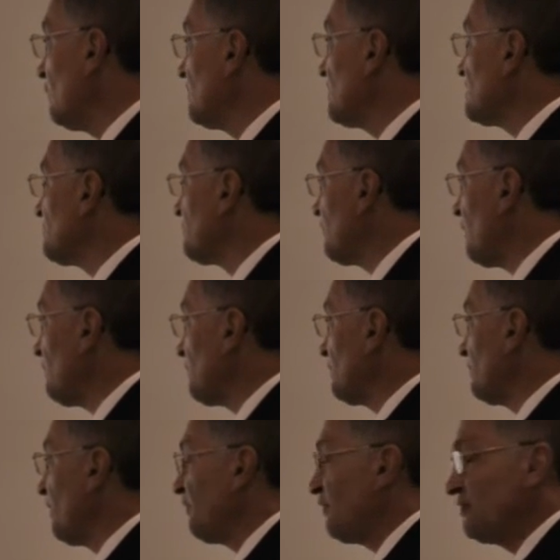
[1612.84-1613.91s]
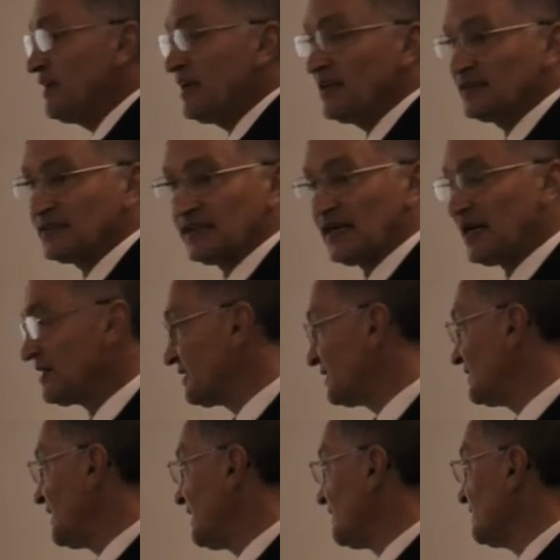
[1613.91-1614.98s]
with this problem of needing to cut
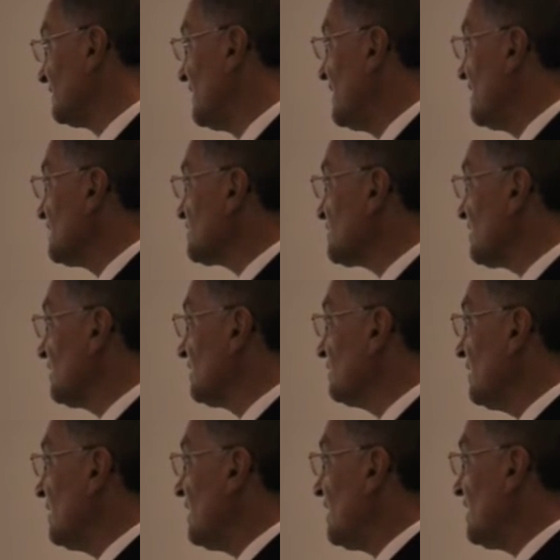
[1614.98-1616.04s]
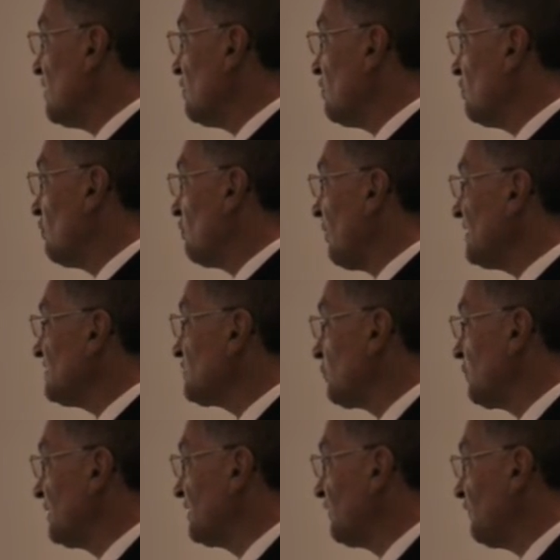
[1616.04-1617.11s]
it down. So once
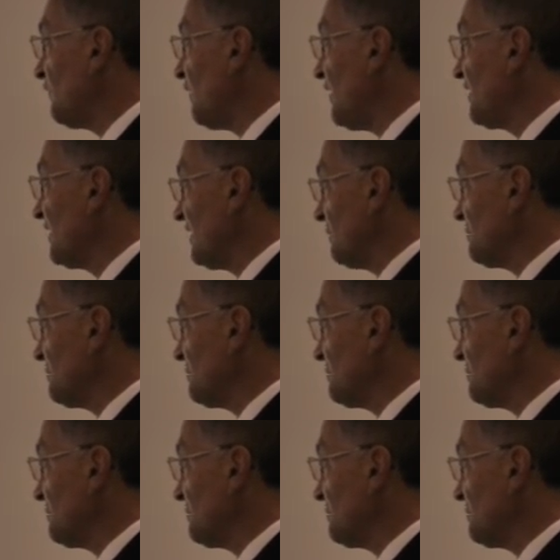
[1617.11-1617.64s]
we define